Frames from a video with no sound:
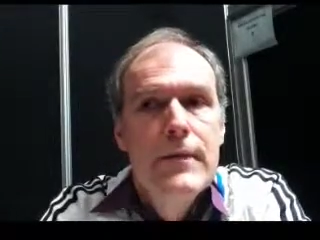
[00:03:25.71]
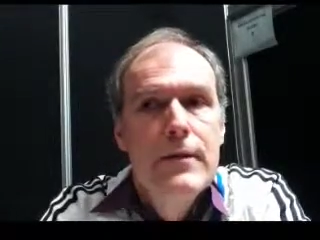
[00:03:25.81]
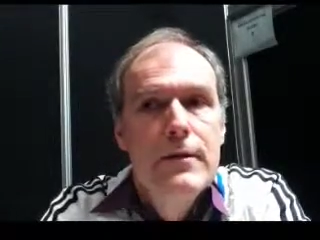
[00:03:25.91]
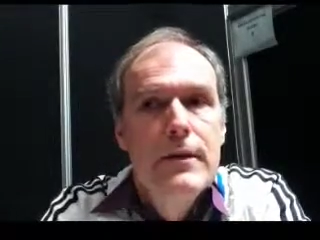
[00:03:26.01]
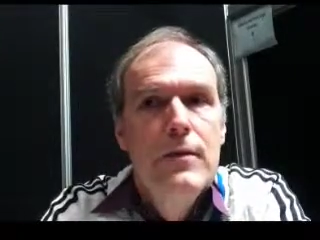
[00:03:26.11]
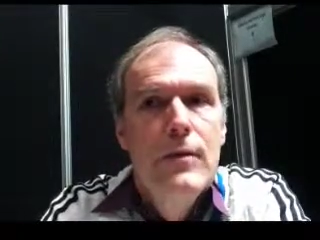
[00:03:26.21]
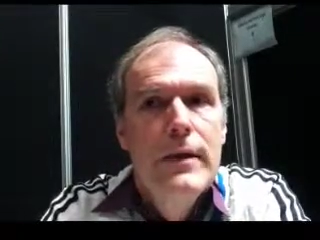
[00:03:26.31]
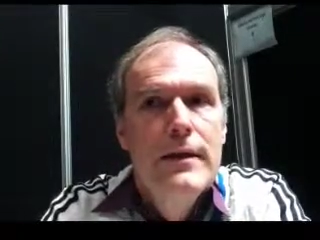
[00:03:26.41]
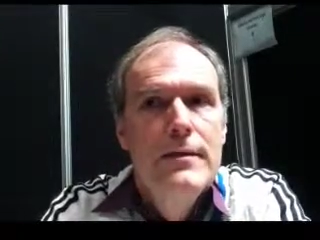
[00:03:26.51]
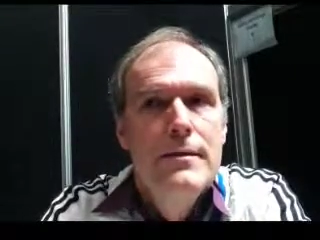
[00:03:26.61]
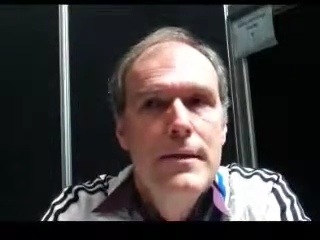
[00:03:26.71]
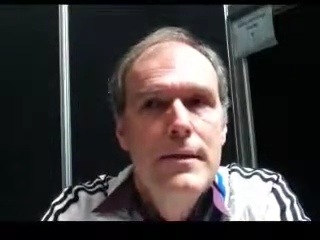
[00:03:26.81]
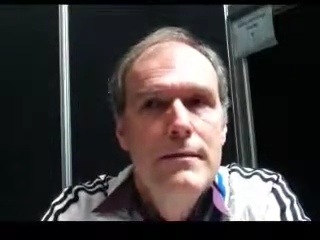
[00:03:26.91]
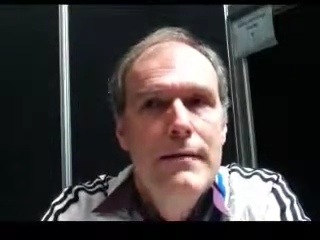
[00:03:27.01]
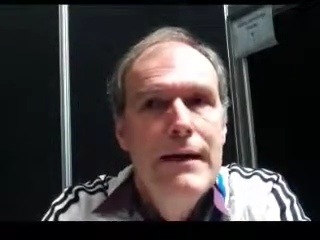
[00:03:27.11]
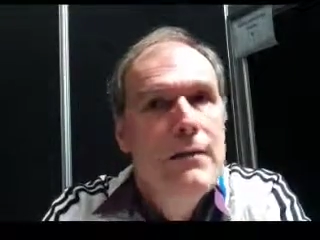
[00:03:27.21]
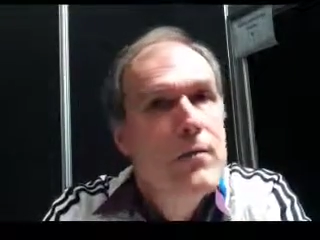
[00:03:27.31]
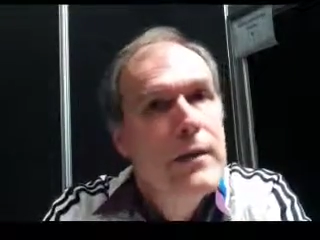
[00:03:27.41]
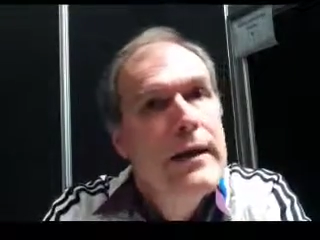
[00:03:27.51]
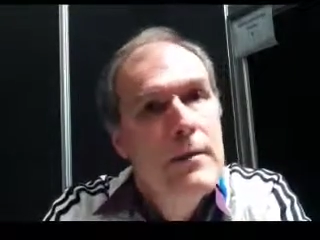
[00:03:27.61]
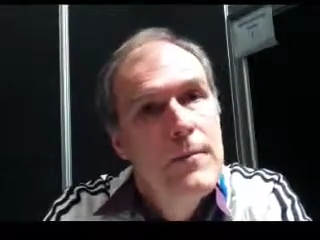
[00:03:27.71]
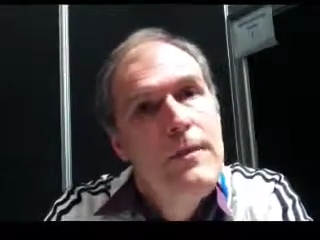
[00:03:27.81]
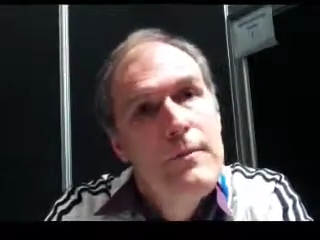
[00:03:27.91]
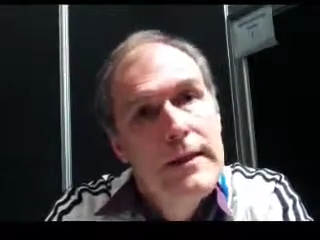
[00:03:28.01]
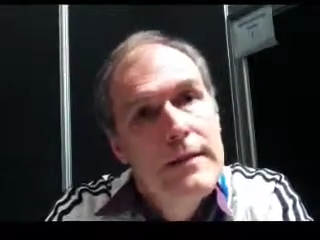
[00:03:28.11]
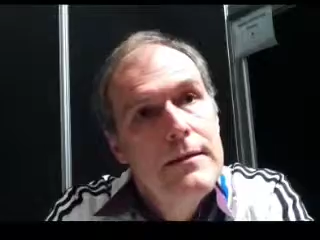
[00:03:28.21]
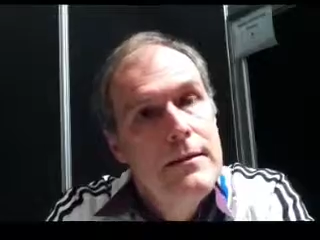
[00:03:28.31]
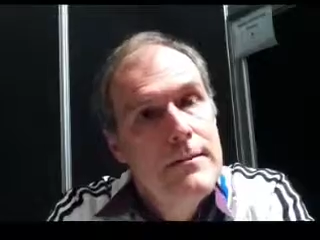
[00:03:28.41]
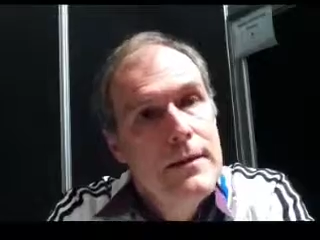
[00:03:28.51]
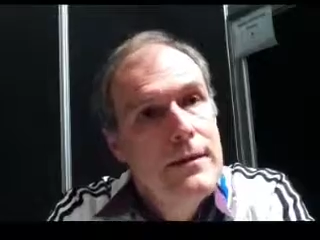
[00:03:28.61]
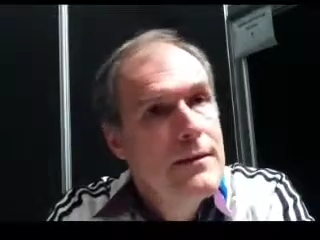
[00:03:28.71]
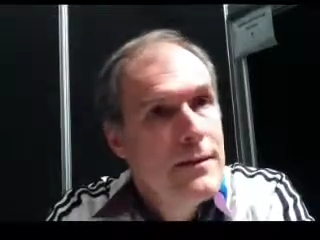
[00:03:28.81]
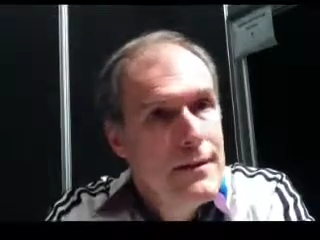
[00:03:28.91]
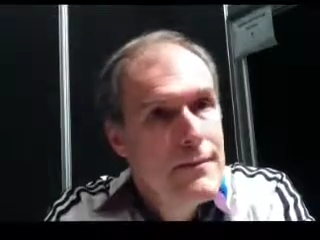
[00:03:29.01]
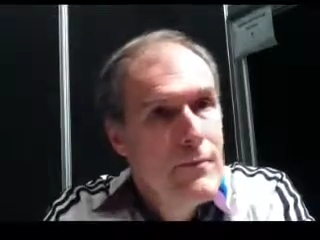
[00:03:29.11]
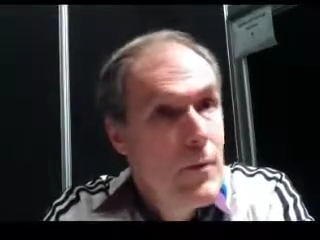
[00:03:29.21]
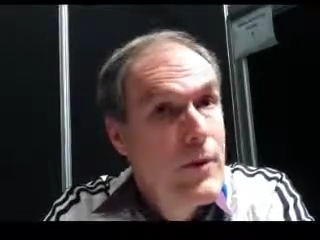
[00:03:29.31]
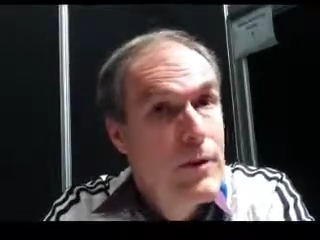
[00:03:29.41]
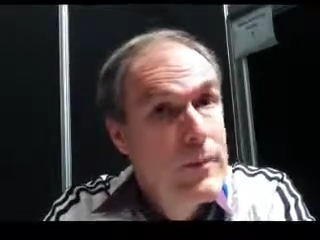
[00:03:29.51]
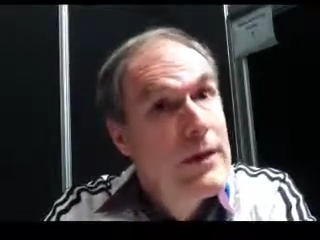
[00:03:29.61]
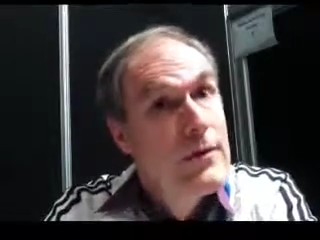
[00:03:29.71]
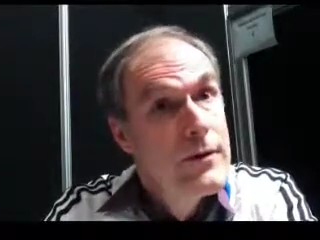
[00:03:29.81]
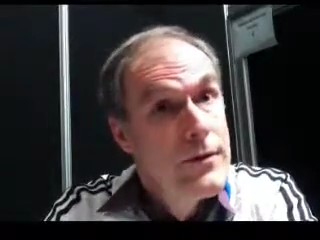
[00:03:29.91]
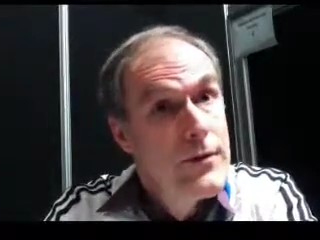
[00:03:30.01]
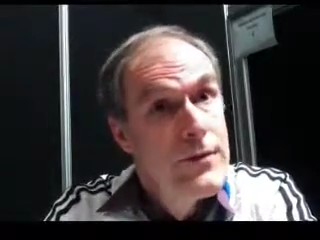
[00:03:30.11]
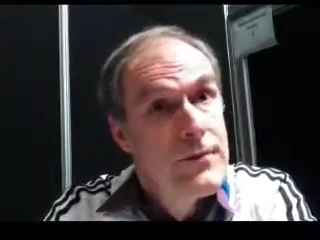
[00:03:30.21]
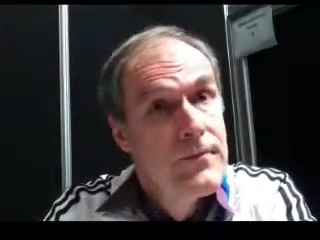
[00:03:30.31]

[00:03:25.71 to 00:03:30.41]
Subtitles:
look at ways of how can we help them get to be what we call power users.